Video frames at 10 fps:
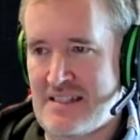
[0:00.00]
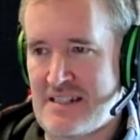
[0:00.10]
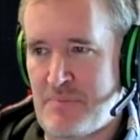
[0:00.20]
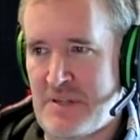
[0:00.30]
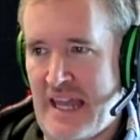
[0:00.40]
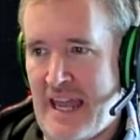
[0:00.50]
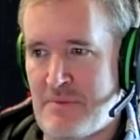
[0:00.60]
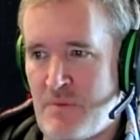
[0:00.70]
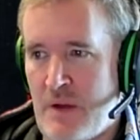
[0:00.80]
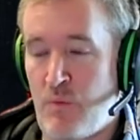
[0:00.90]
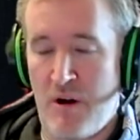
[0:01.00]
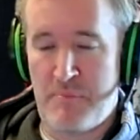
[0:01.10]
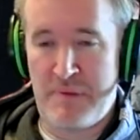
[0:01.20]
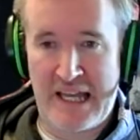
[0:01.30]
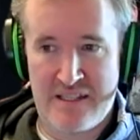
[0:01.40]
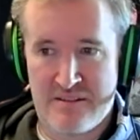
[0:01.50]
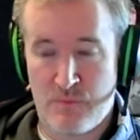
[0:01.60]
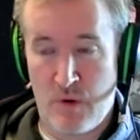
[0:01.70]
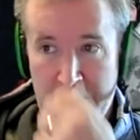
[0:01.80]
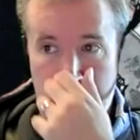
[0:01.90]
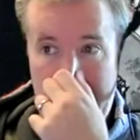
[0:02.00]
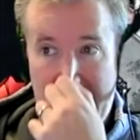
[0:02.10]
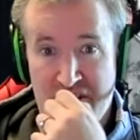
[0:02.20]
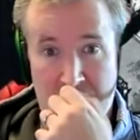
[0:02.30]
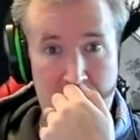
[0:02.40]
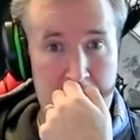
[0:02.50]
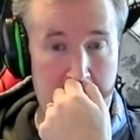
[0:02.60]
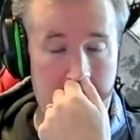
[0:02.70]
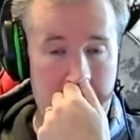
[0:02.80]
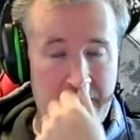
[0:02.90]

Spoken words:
up a game, and what the players are going to do.